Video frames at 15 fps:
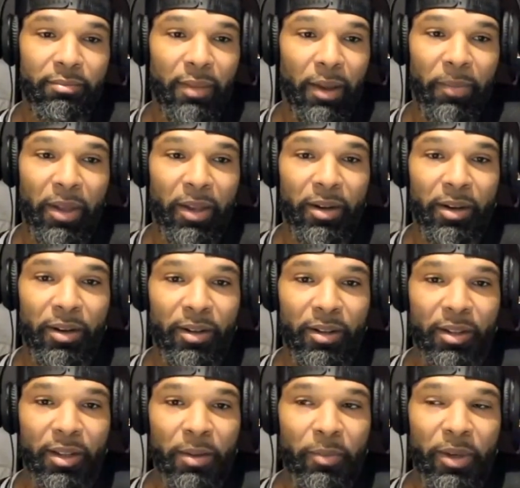I'm not here
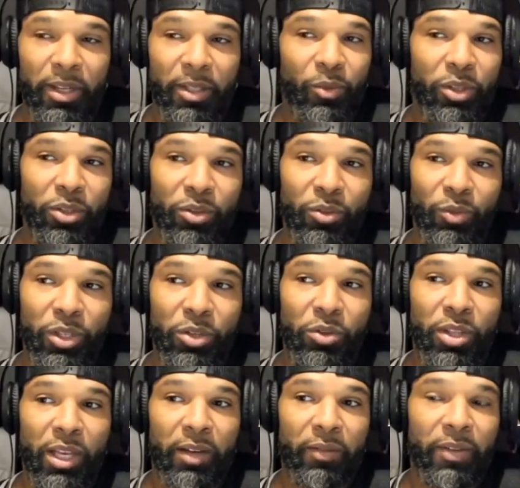to, because when you
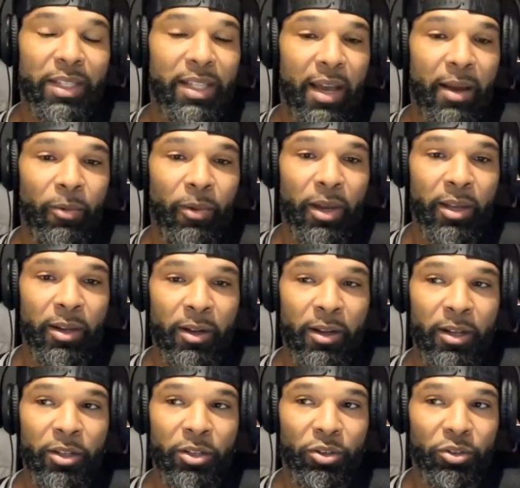think of it that way,
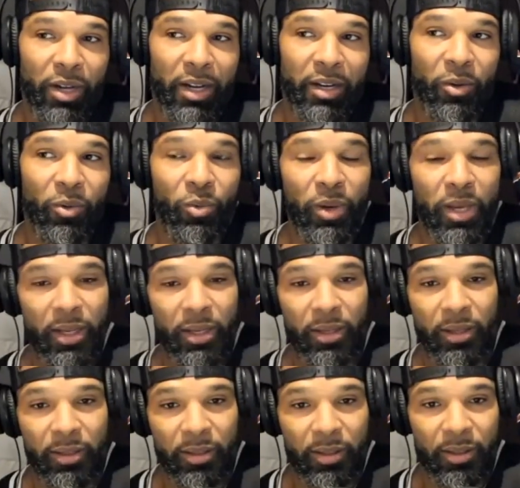you're trying to win.
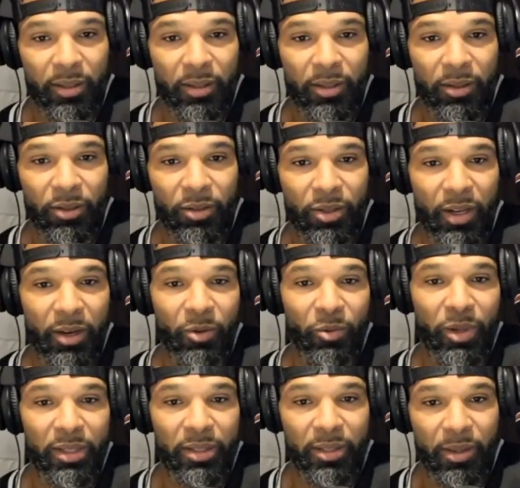You're trying to
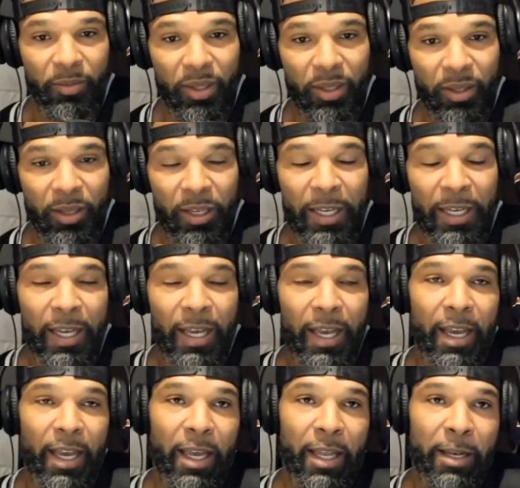win something.
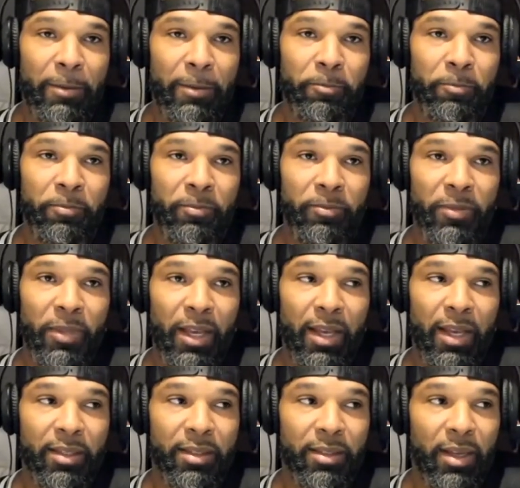And
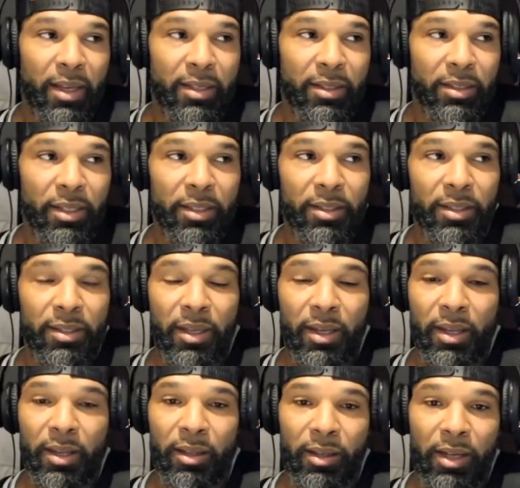as Jesus
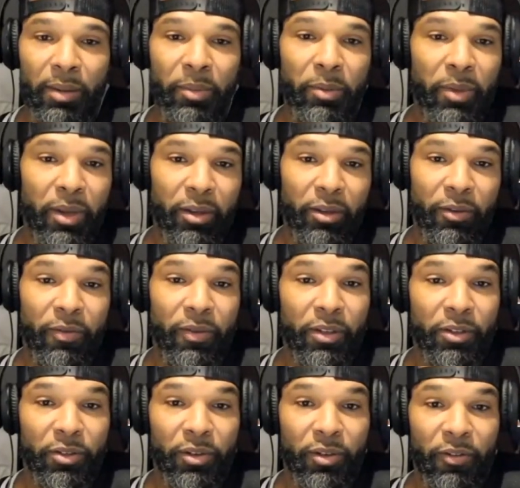said, look, I'm gonna make you
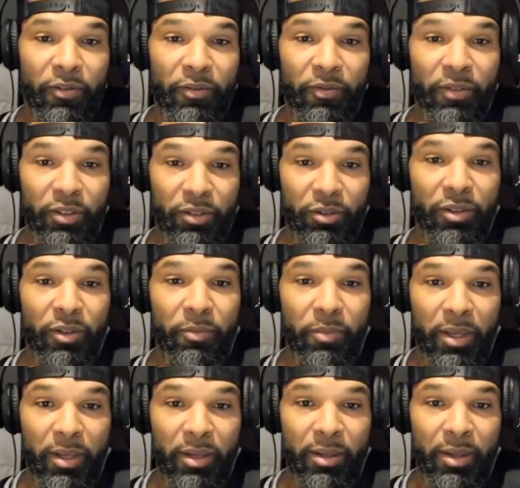fishers of
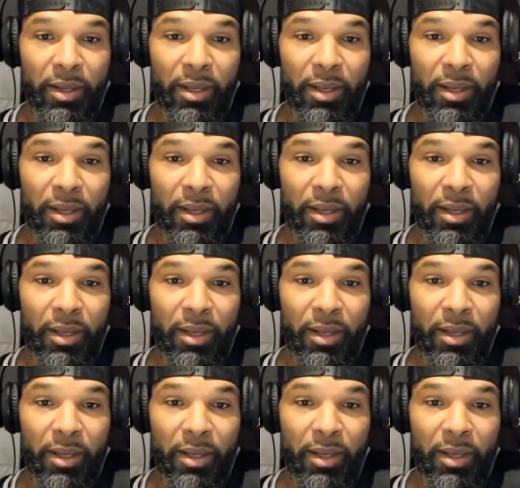men.